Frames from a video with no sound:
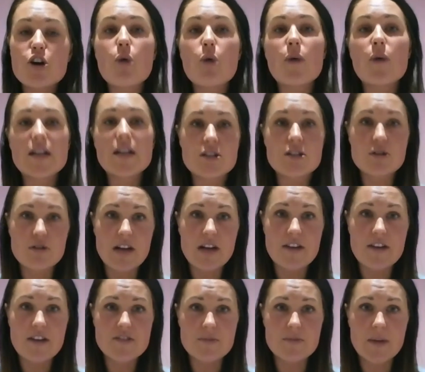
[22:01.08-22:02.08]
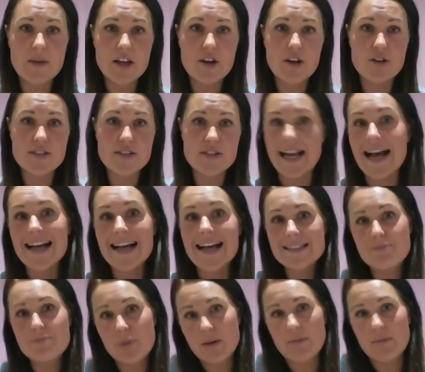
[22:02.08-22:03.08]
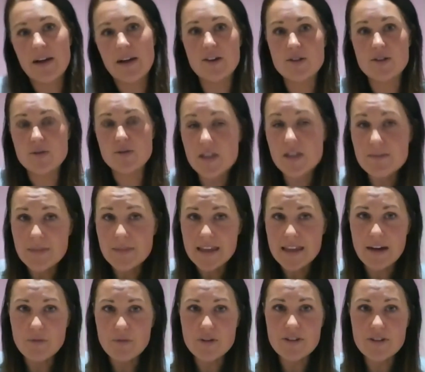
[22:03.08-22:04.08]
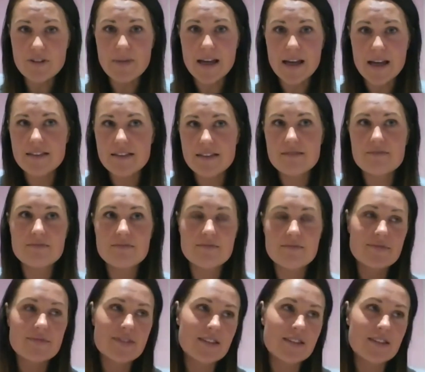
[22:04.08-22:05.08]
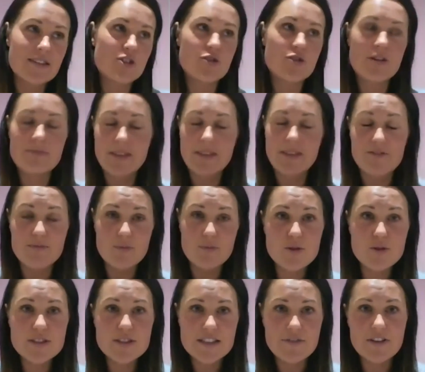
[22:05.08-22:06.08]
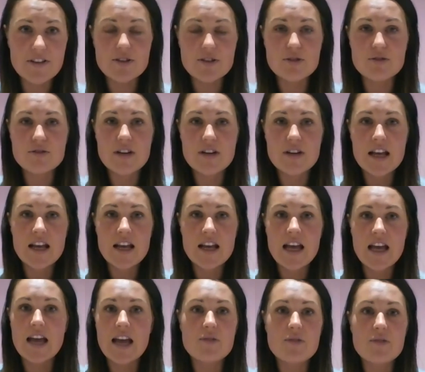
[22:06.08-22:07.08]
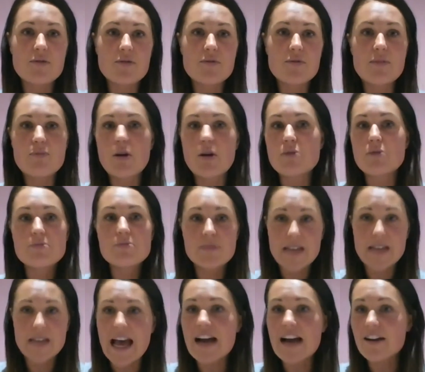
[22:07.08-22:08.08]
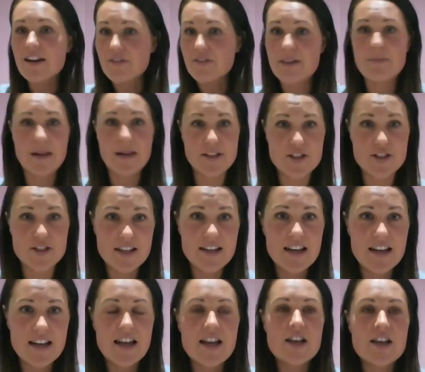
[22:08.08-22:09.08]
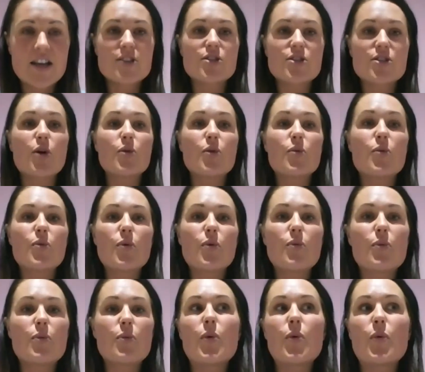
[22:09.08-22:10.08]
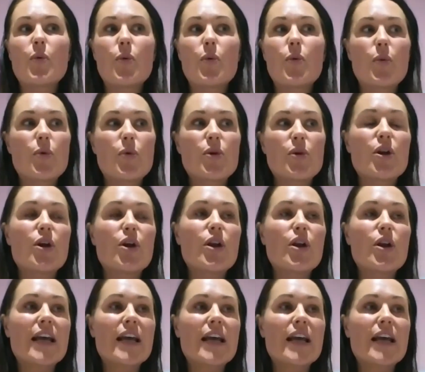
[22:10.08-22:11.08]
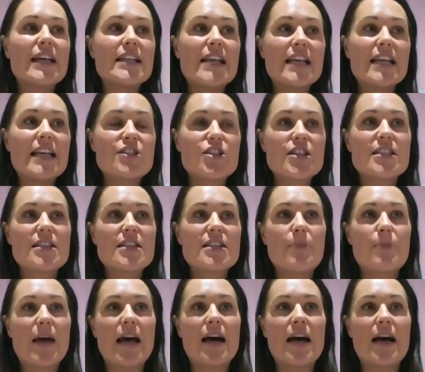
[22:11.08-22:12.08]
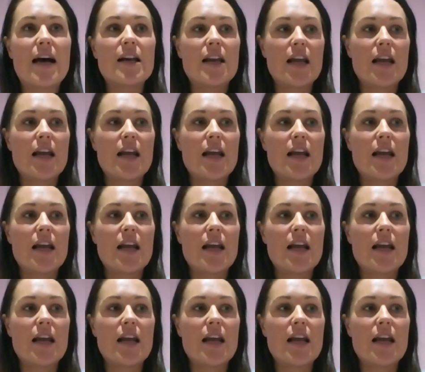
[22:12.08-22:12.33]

one to look after my girls i can't bring my girls with me that would have made the trip even more difficult and probably out of our budget. So, you know, like it, it's just about,